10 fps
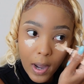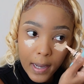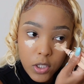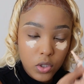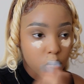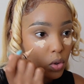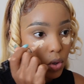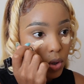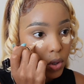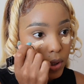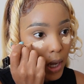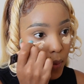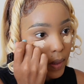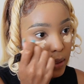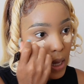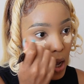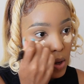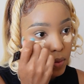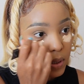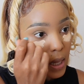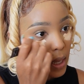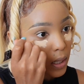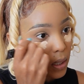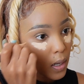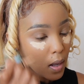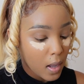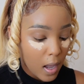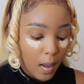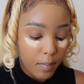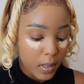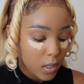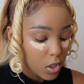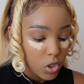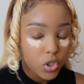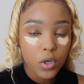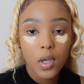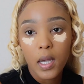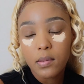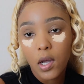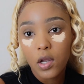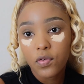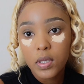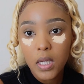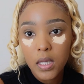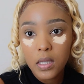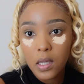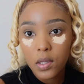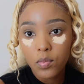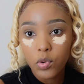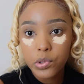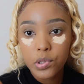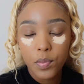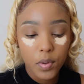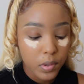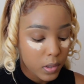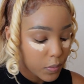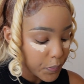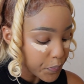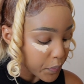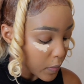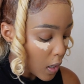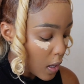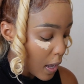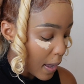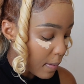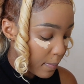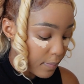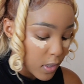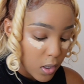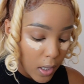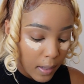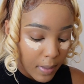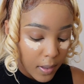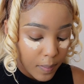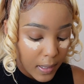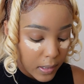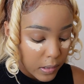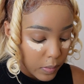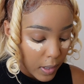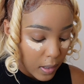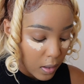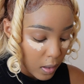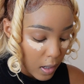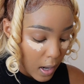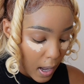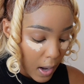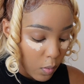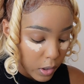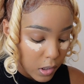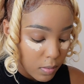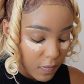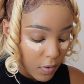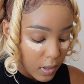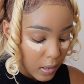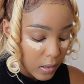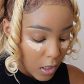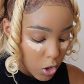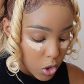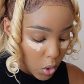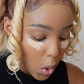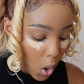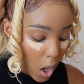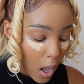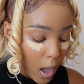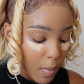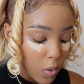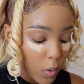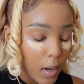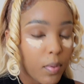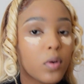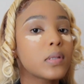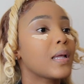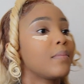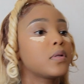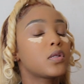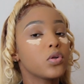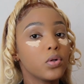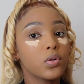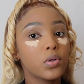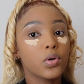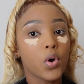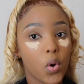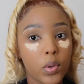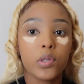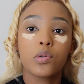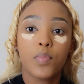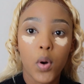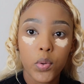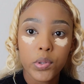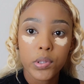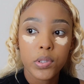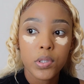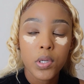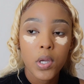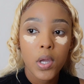I just look good, I went out, and I'm basically just showing you guys my outfits, and there's nothing more to the post. I'm at a place where I want to be very intentional about what I post. I'm still going to post